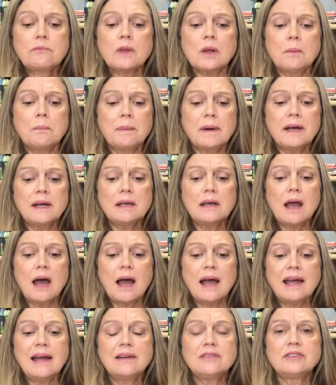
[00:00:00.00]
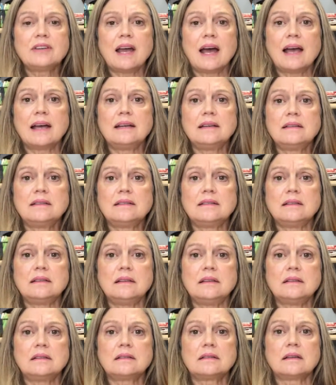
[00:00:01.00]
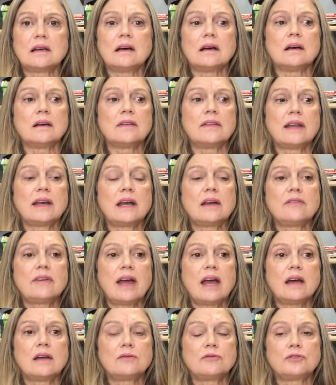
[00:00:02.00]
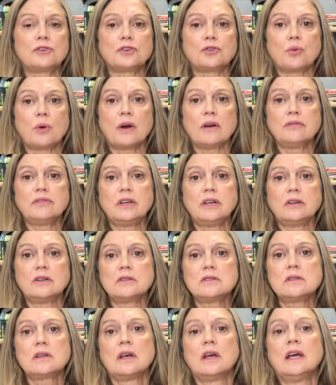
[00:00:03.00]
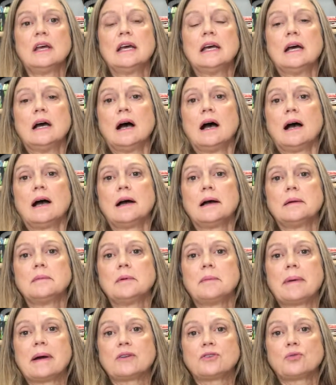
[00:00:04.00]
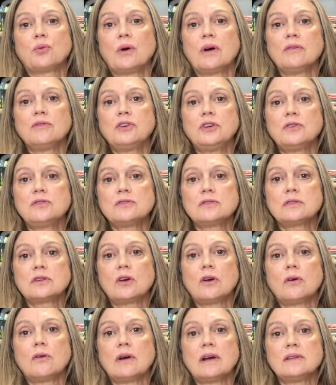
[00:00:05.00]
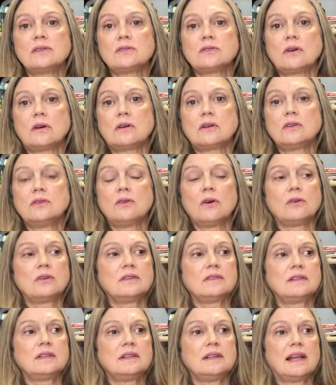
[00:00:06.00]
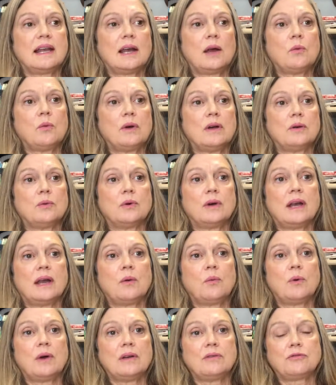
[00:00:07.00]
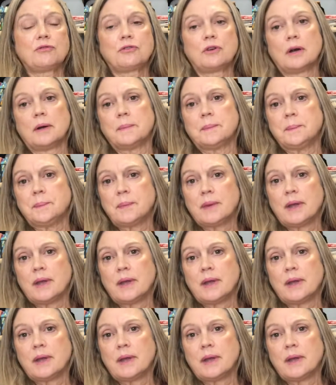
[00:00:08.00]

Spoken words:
But I have an eye disease that I've had for 12 years. About 12 years ago, I started noticing that when I went from